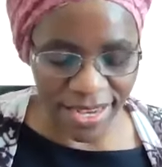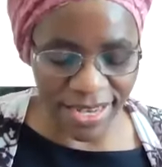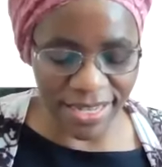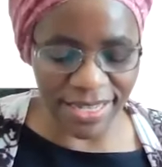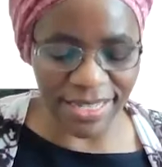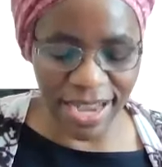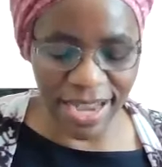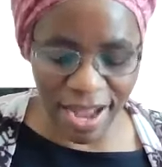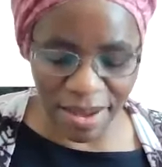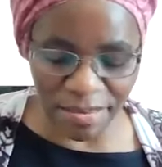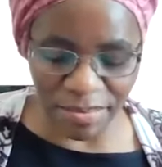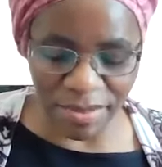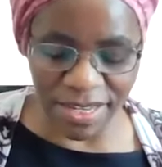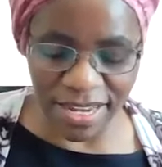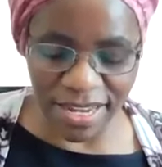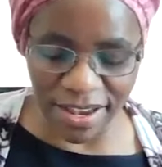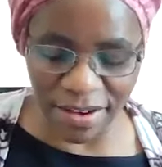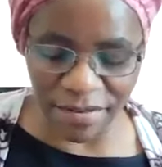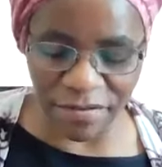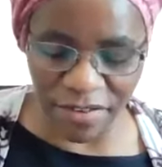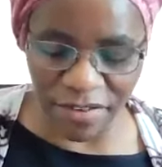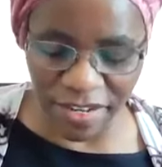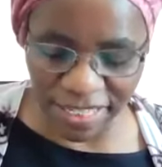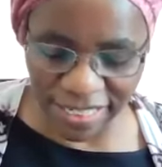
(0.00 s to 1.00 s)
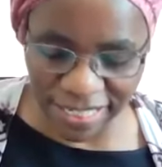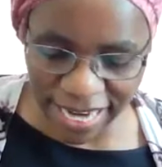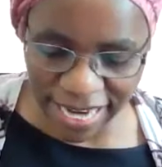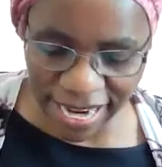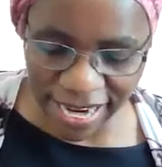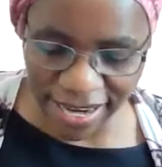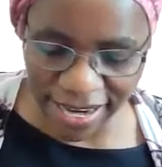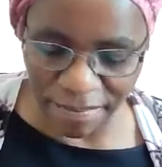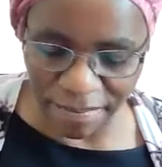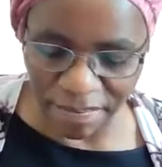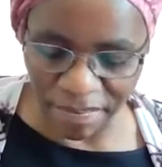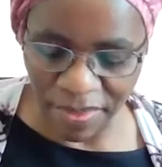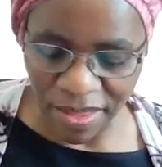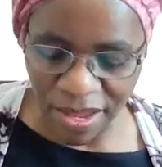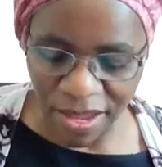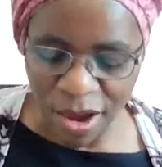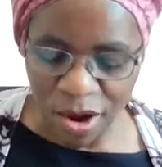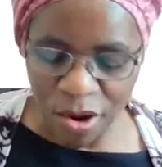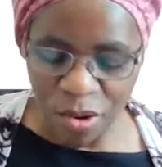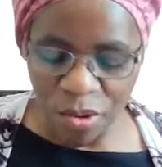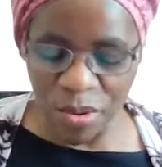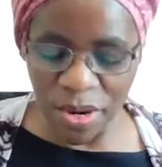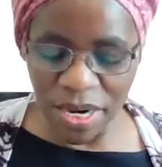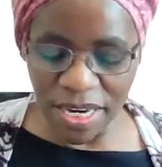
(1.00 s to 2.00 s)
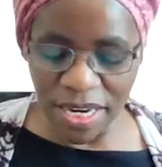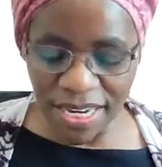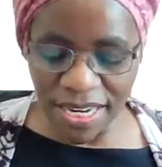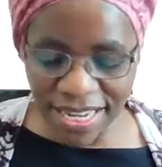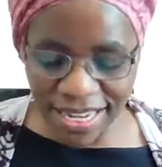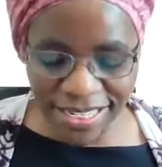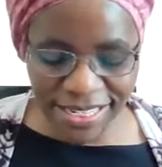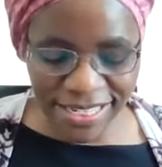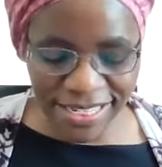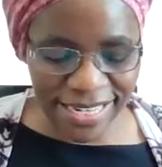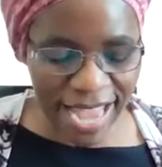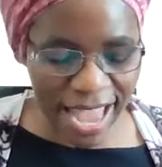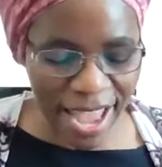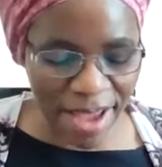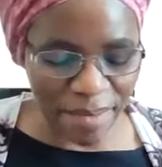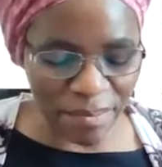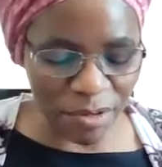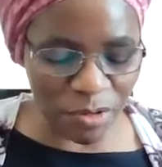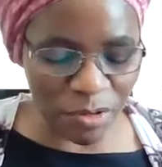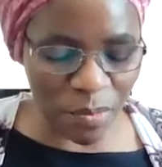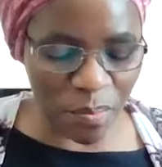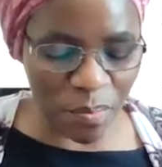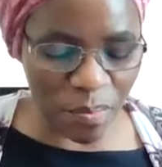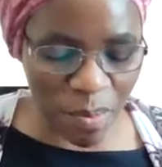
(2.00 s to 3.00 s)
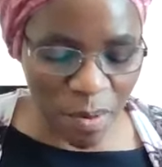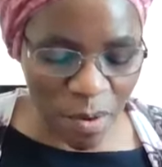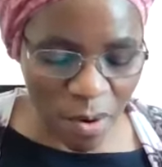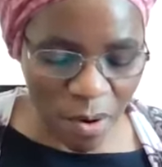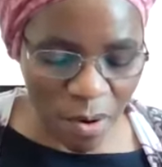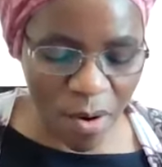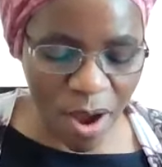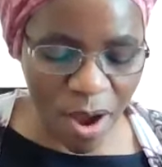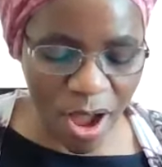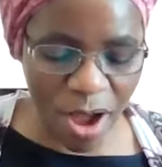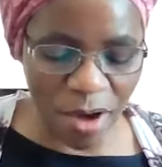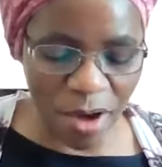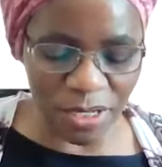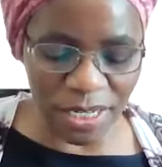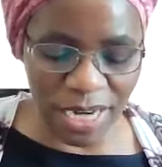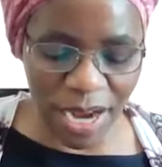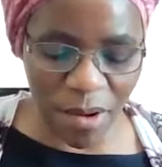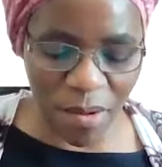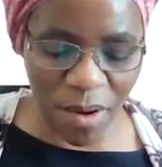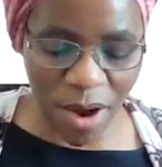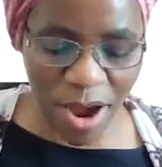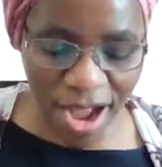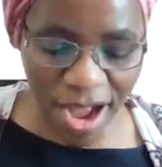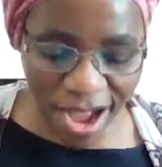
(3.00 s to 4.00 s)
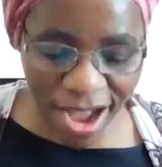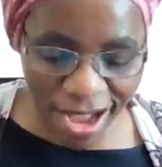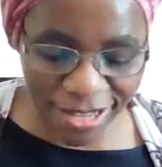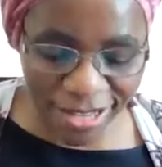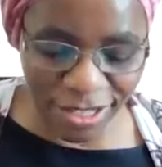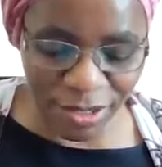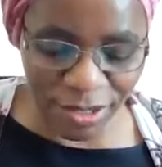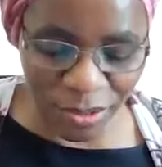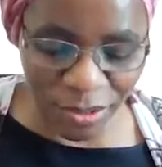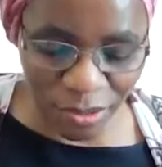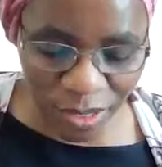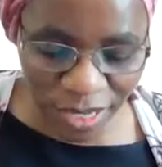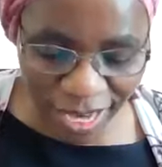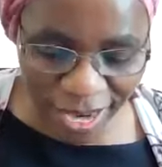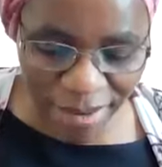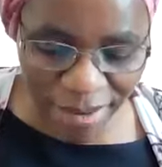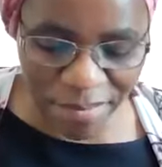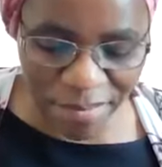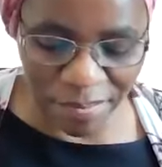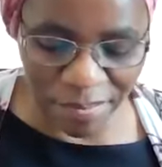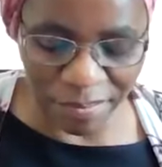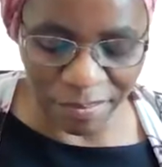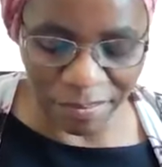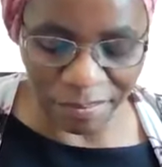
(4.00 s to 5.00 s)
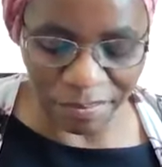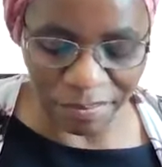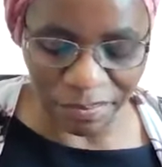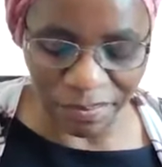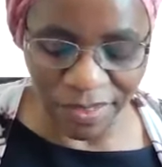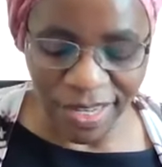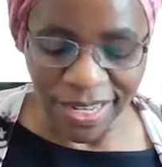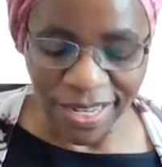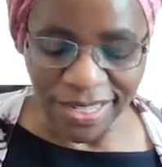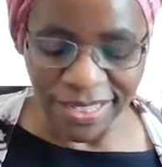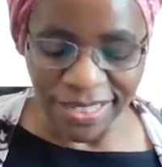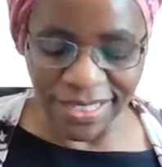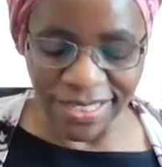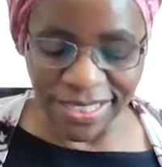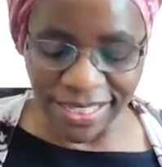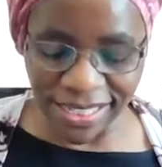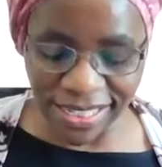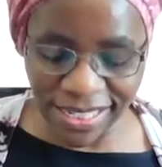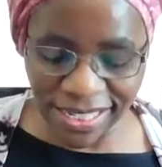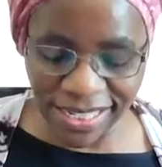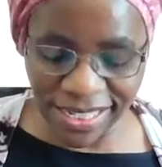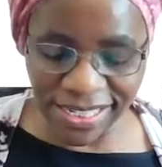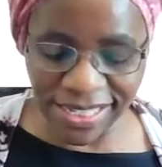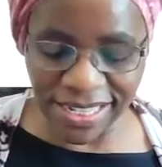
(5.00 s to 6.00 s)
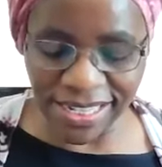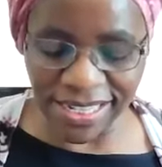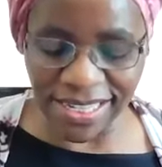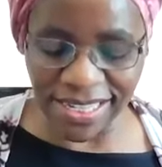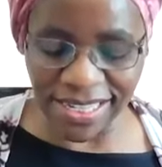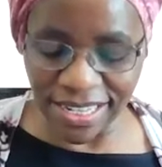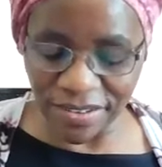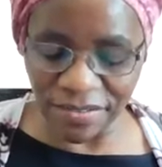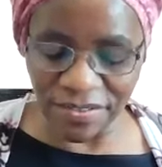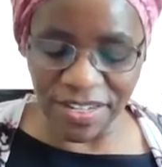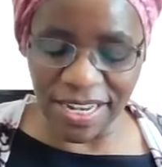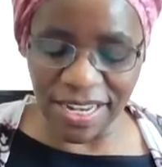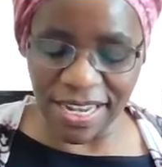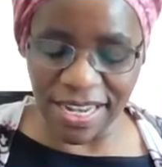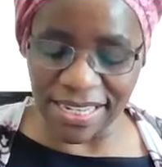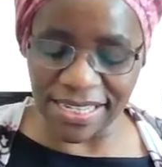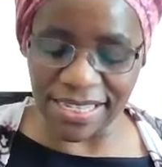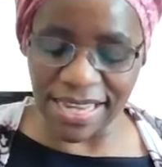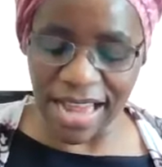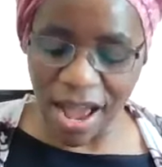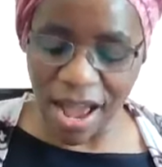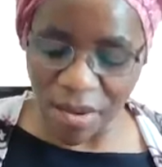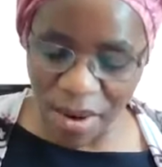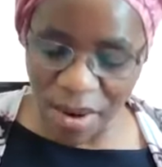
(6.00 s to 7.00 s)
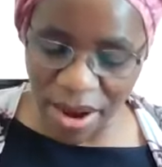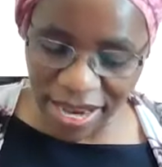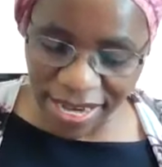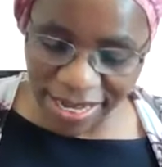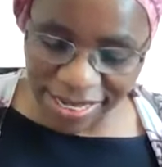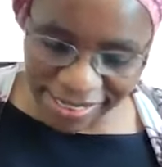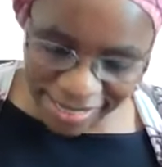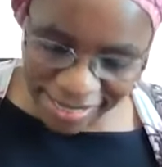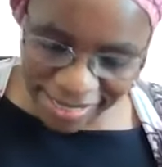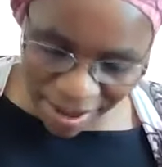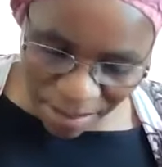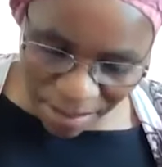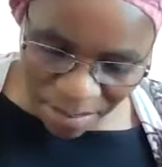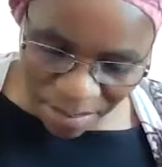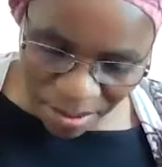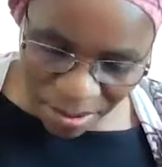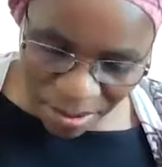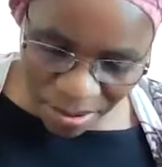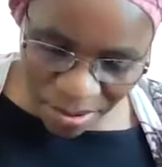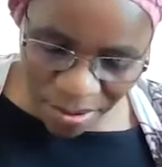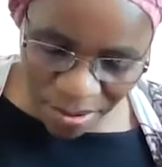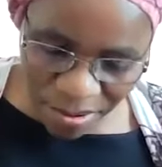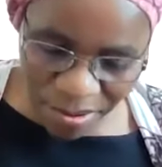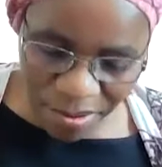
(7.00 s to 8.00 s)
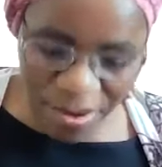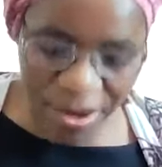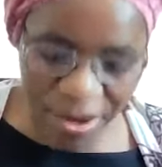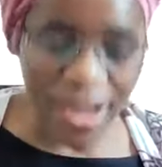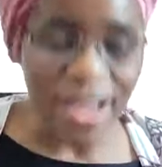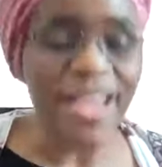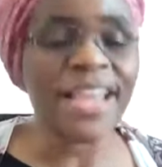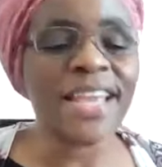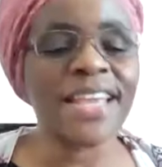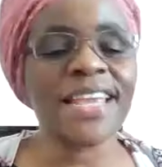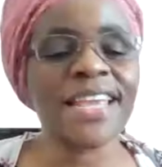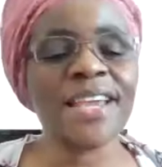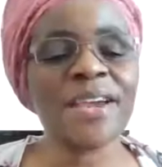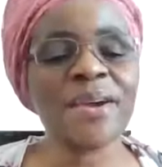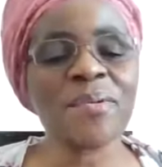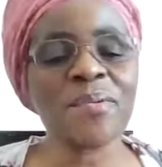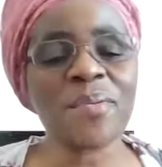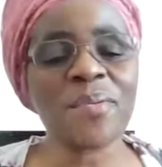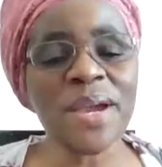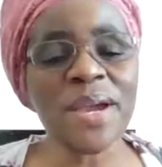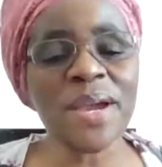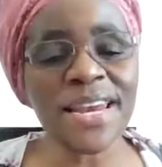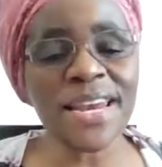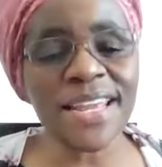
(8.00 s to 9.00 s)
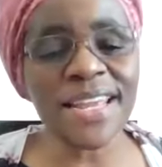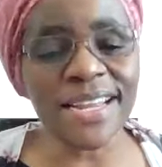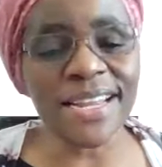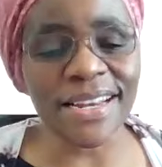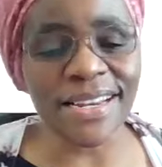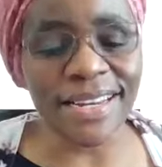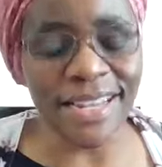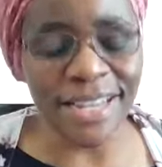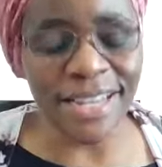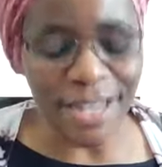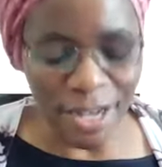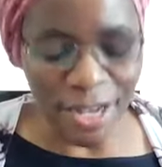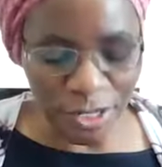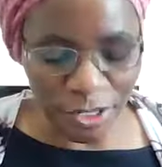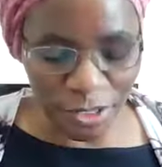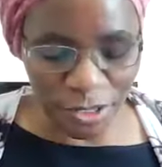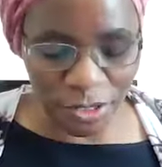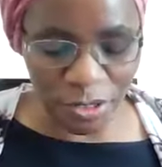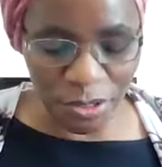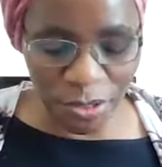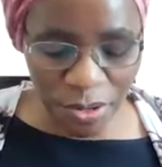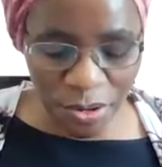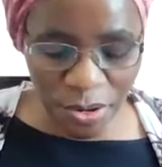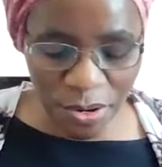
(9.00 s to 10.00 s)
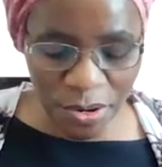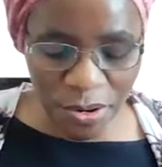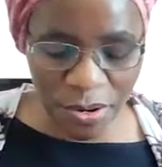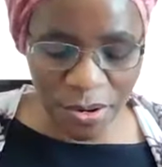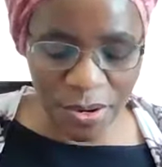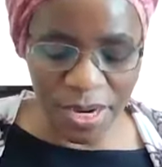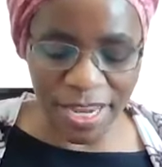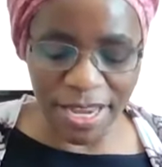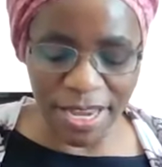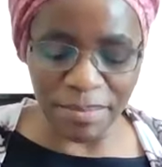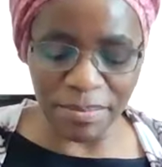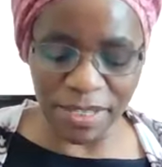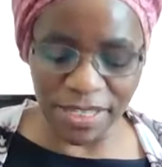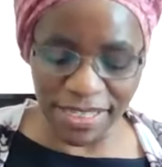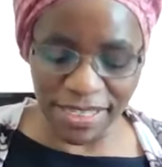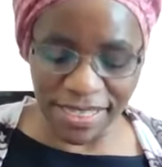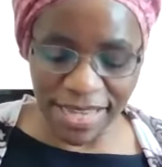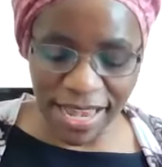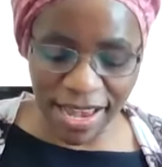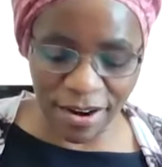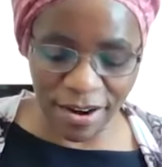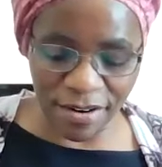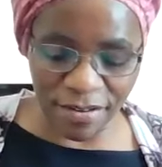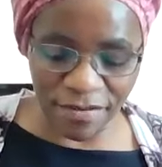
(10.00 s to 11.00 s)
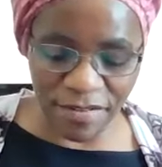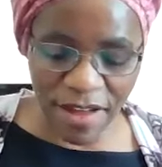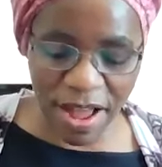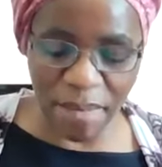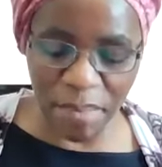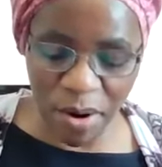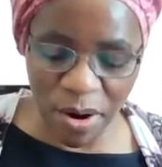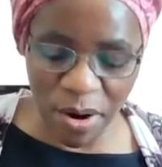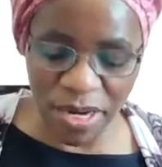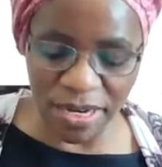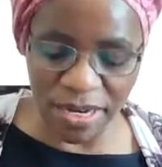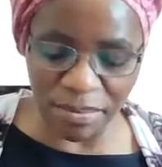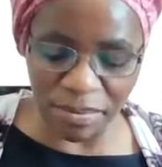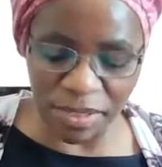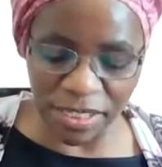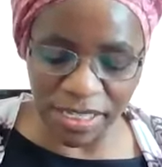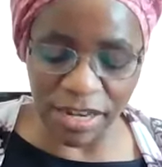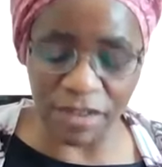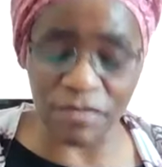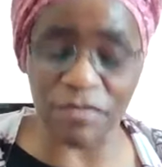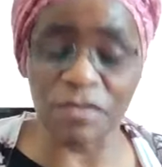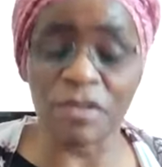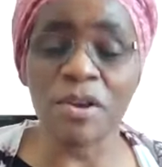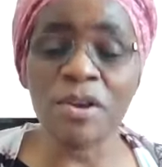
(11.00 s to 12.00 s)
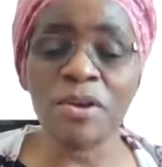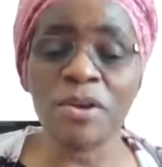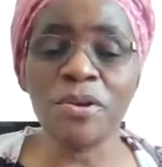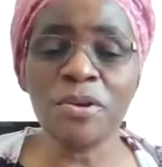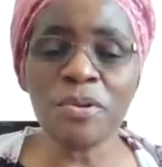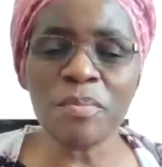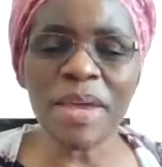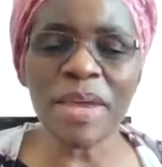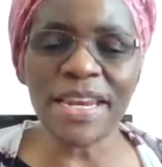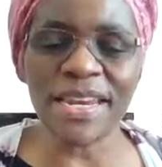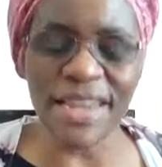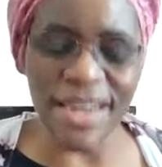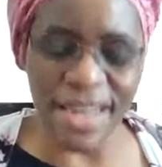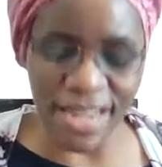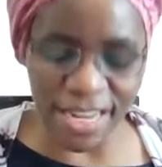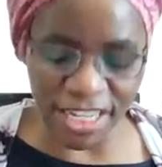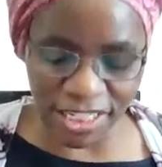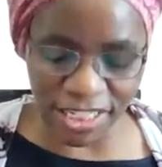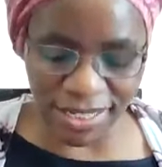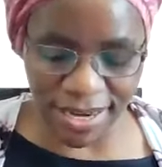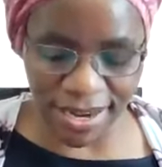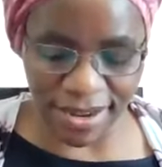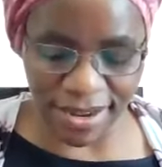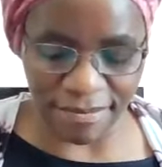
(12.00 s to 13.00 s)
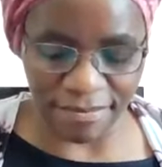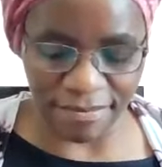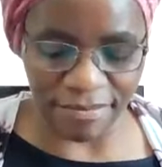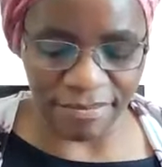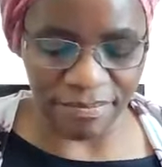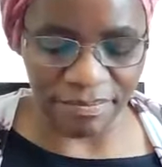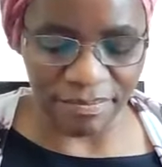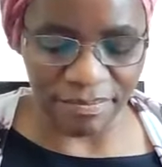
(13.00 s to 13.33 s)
It comes every day. We need time to pour out our hearts to him. Jesus lived as our example. He willingly took himself upon himself human nature.